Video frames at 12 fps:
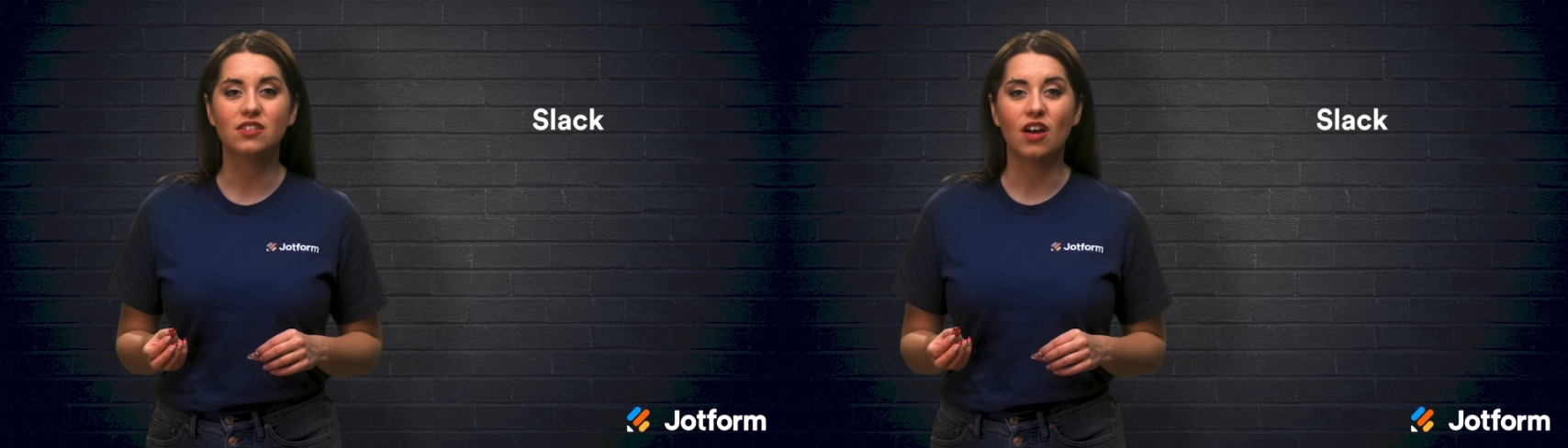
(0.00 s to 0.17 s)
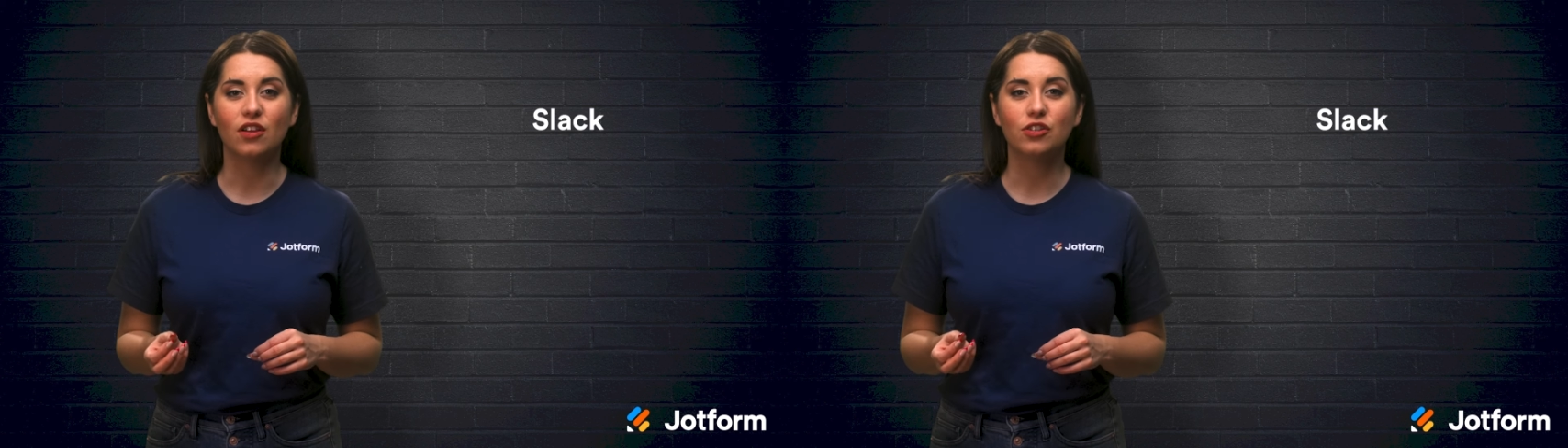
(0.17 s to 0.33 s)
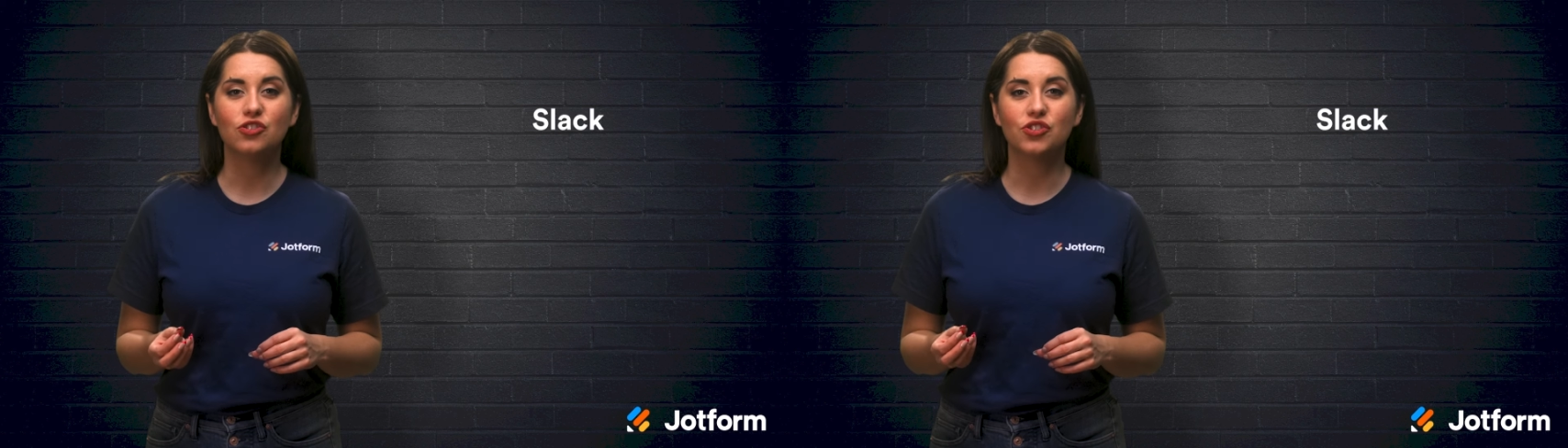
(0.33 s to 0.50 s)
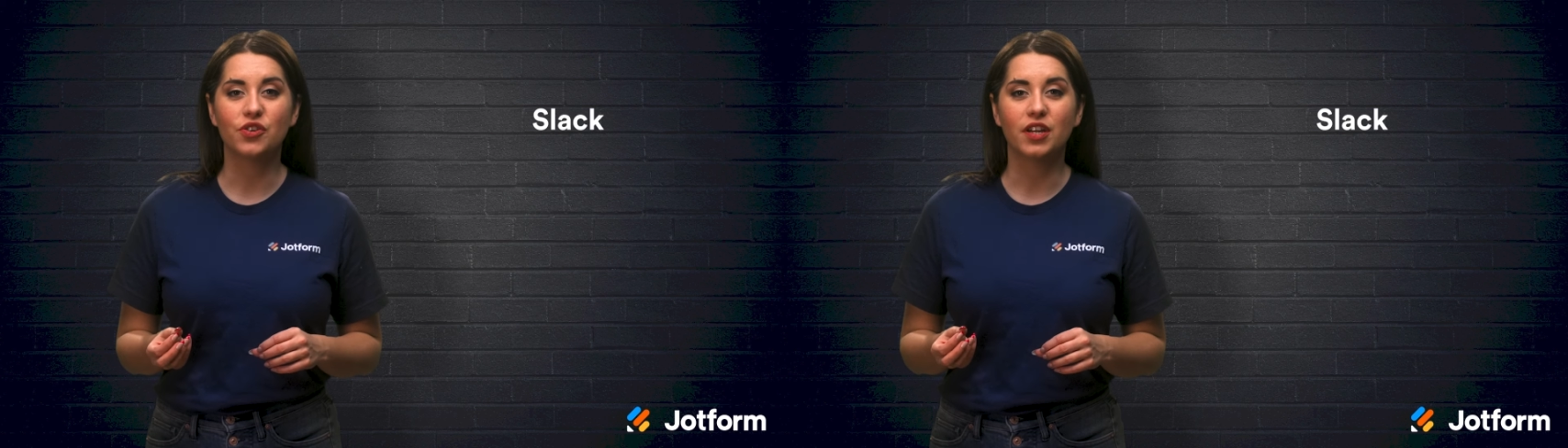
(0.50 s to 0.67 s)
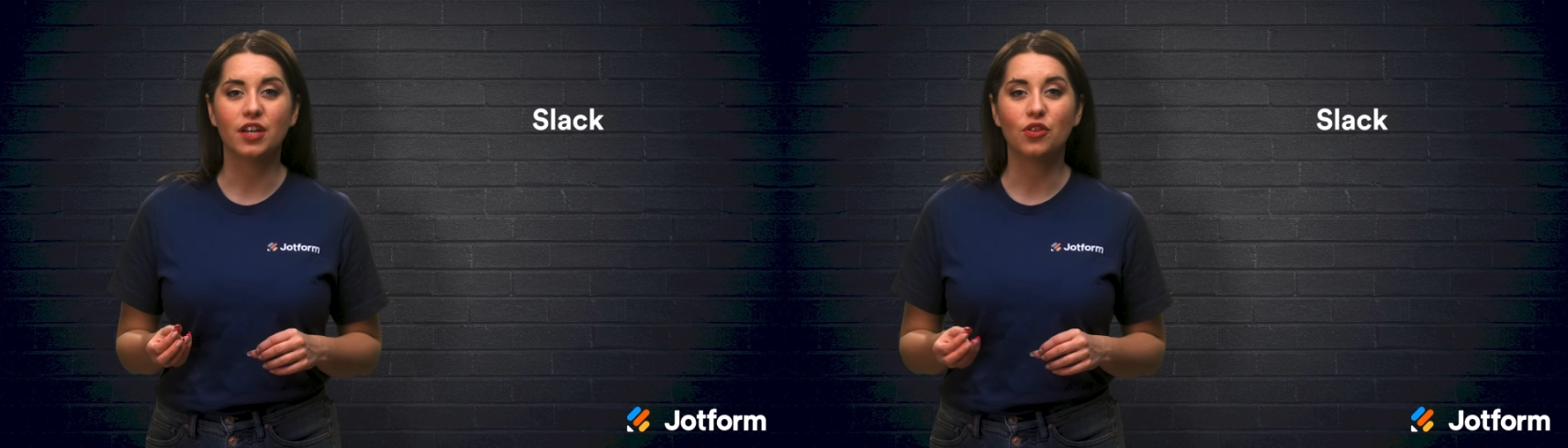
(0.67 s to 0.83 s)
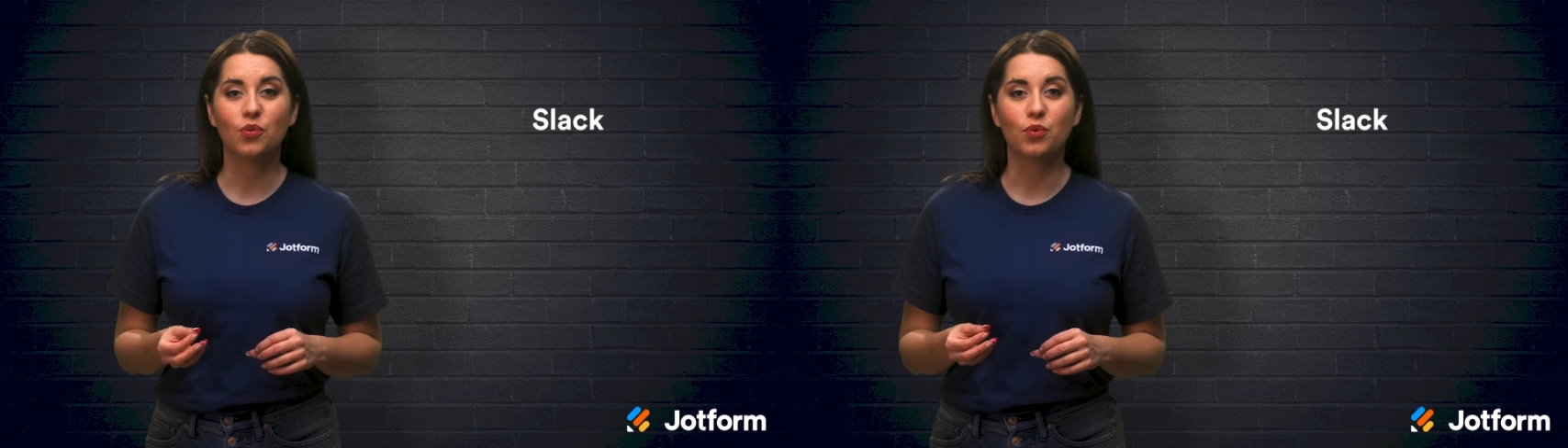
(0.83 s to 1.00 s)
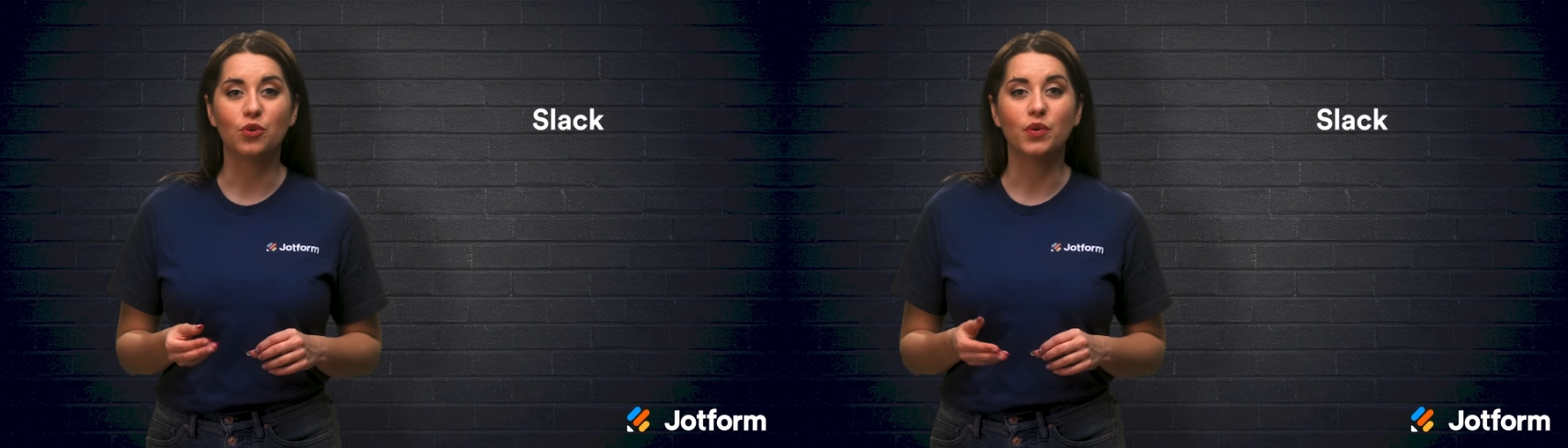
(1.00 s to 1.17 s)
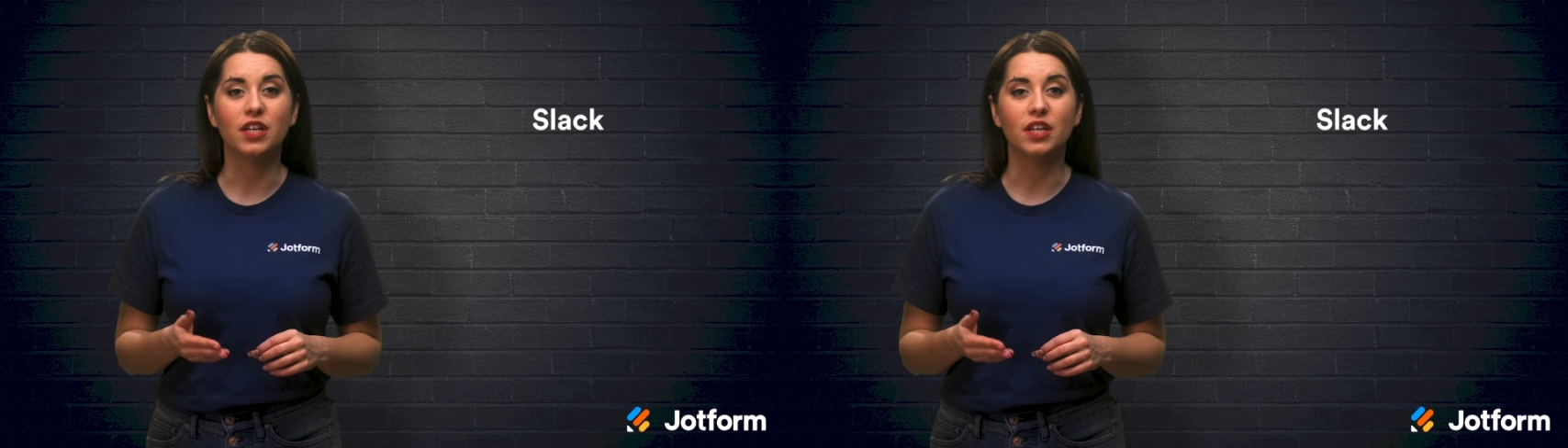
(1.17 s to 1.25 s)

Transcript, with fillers: knowledge sharing through